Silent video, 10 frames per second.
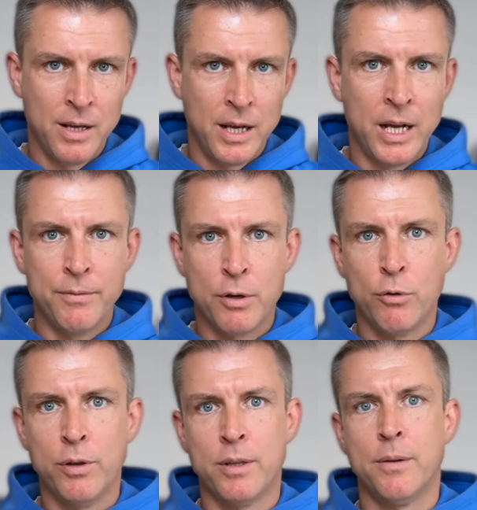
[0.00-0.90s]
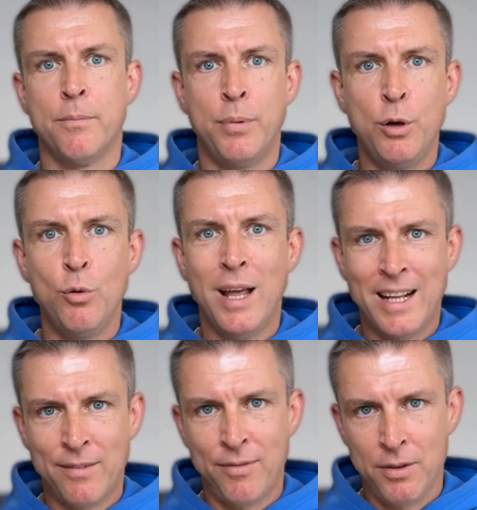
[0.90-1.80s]
And we call it blue
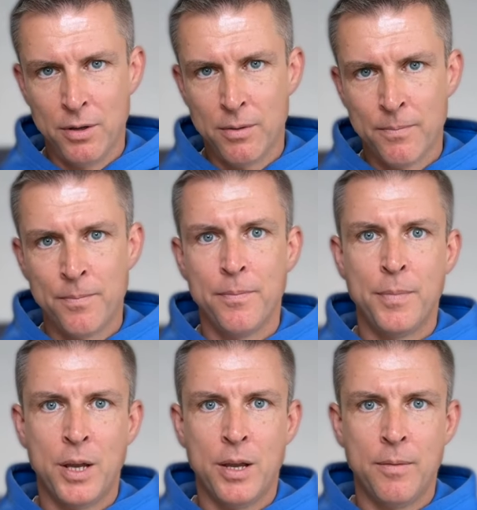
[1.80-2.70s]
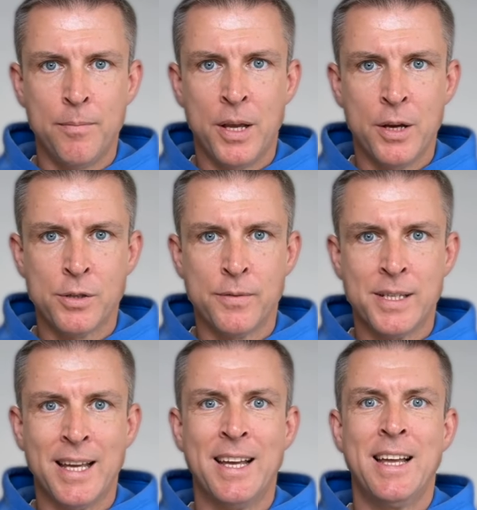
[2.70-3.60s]
light filter be because of
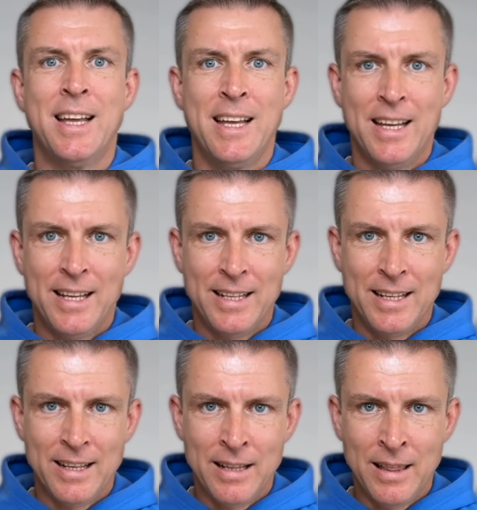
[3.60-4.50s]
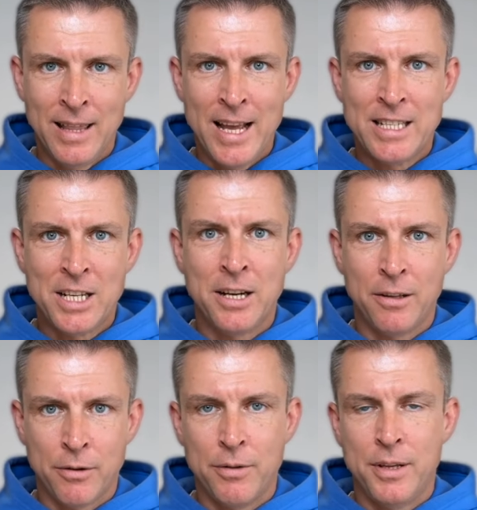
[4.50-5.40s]
the light
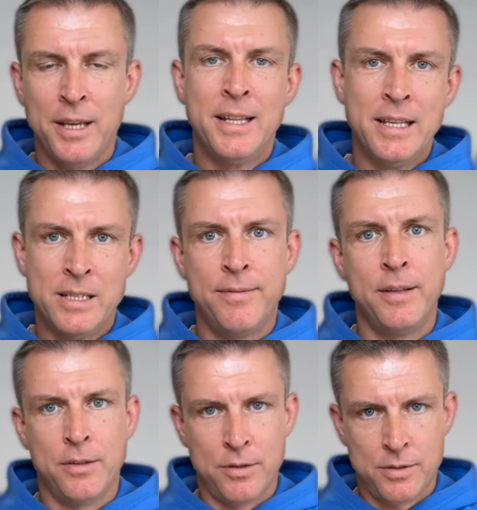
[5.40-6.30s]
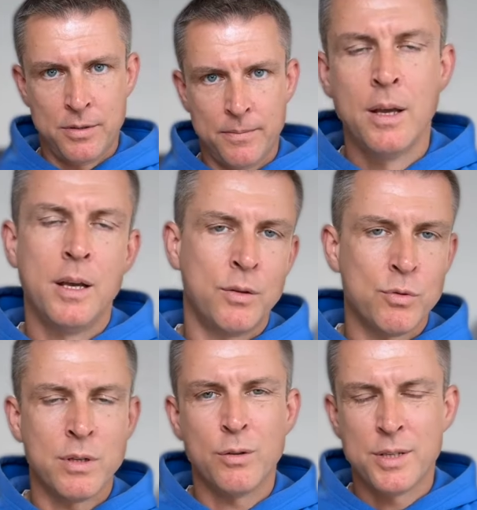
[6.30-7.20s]
color it is filters. It
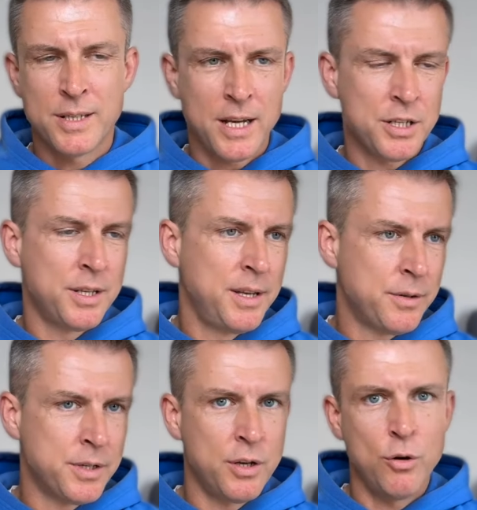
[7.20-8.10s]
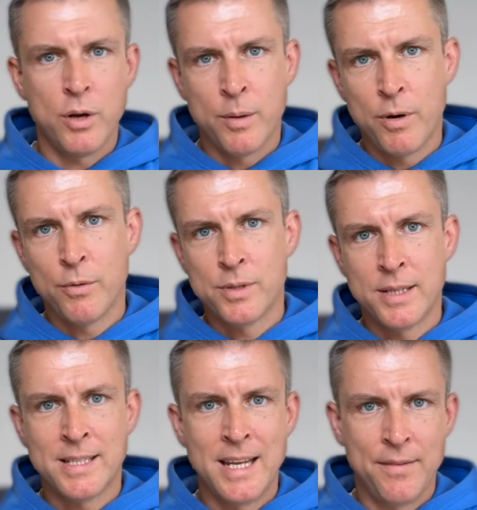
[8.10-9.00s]
was a long discussion years ago about the
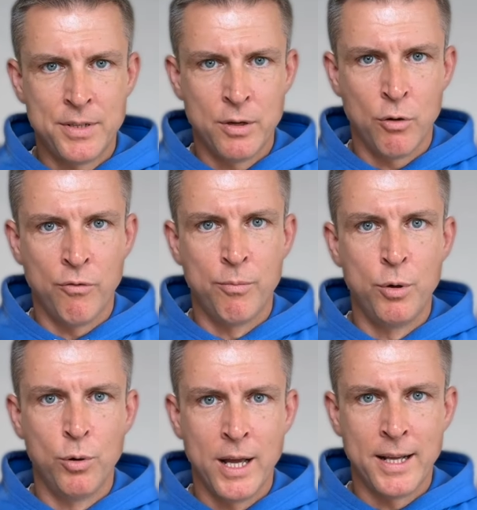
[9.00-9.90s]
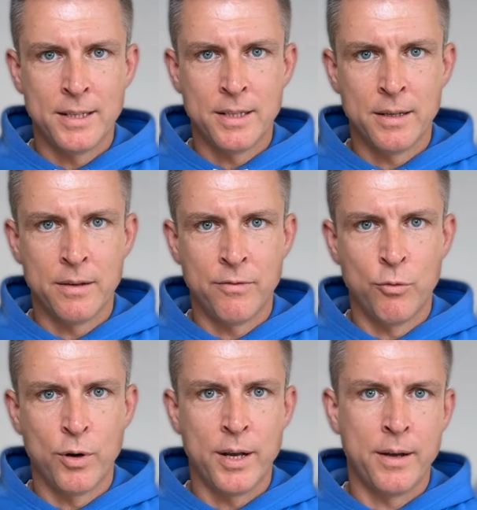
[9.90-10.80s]
safety of blue light uh,
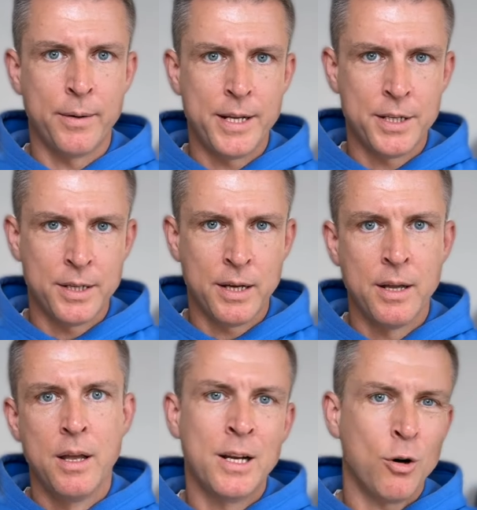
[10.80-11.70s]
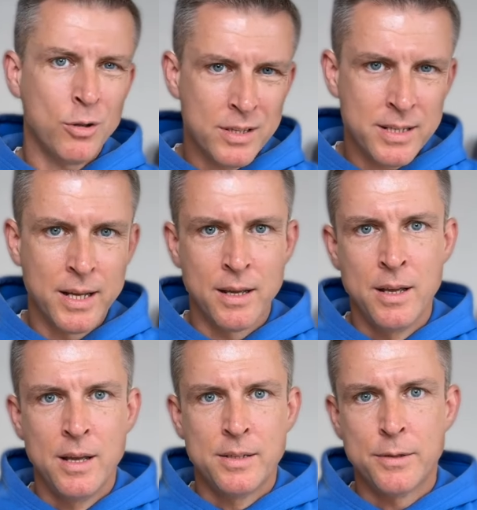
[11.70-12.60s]
for uh, retina. And honestly,
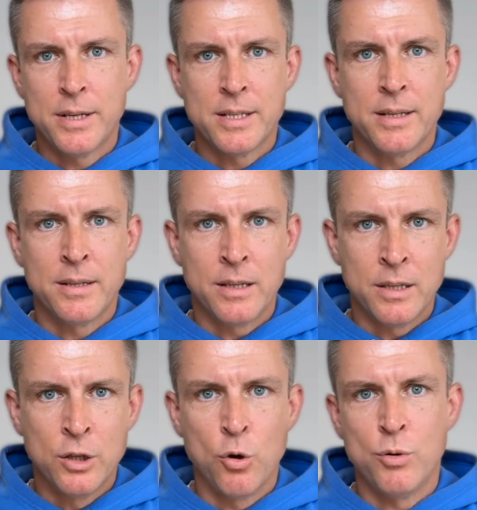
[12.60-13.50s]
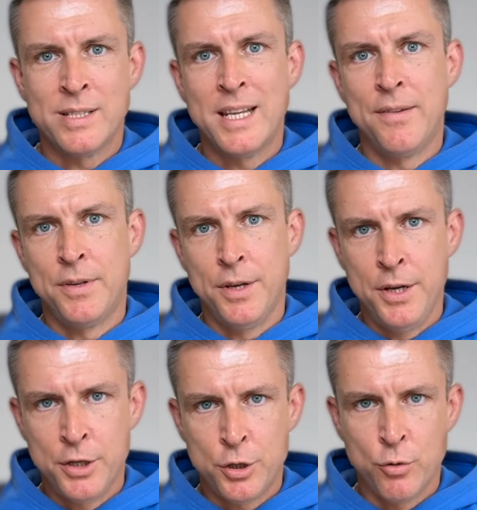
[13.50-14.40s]
there is no safety
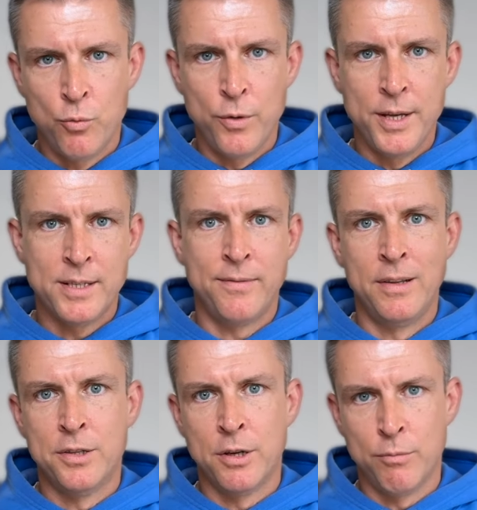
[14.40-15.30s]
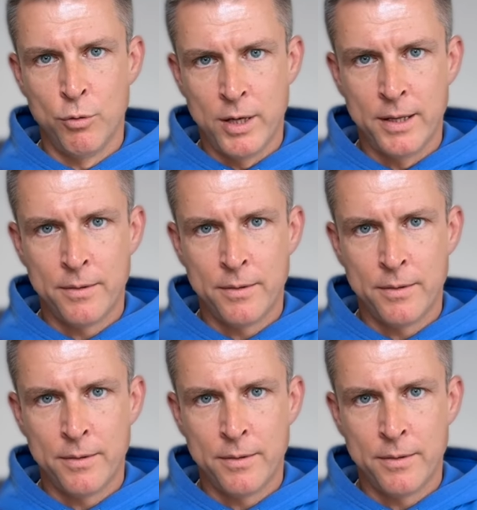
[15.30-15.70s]
issue with filtering blue light.